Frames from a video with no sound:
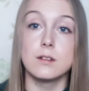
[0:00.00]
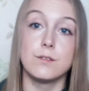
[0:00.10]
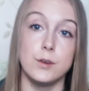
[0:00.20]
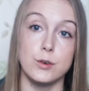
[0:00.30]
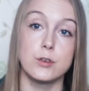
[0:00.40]

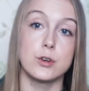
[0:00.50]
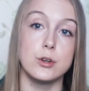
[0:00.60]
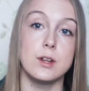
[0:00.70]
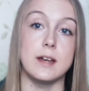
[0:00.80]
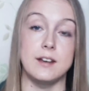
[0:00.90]
the,
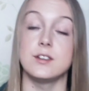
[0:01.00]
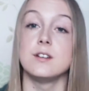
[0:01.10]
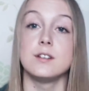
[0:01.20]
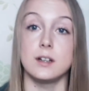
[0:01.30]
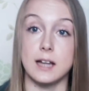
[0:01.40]
through the
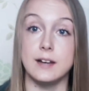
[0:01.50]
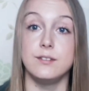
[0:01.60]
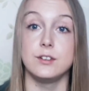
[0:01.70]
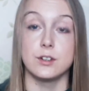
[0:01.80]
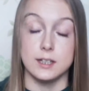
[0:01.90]
lessons that life
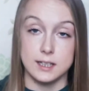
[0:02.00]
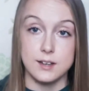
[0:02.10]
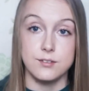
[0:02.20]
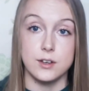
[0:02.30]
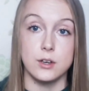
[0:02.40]
is going to
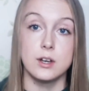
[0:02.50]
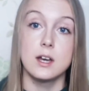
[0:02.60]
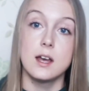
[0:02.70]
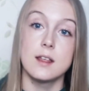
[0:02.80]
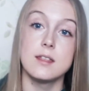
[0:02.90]
give you,
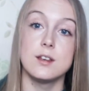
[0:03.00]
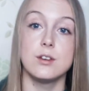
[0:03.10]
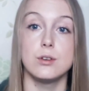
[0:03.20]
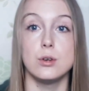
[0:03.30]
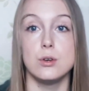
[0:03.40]
this
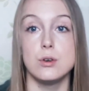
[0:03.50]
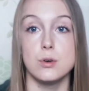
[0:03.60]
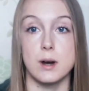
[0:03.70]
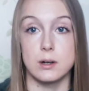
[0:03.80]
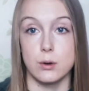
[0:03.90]
is who
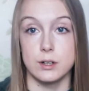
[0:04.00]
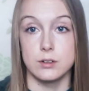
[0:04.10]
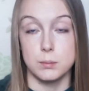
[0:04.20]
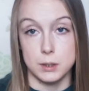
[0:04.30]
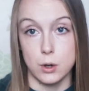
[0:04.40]
you are going
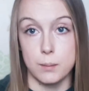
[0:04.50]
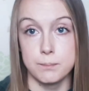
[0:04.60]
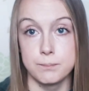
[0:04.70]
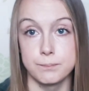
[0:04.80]
to become.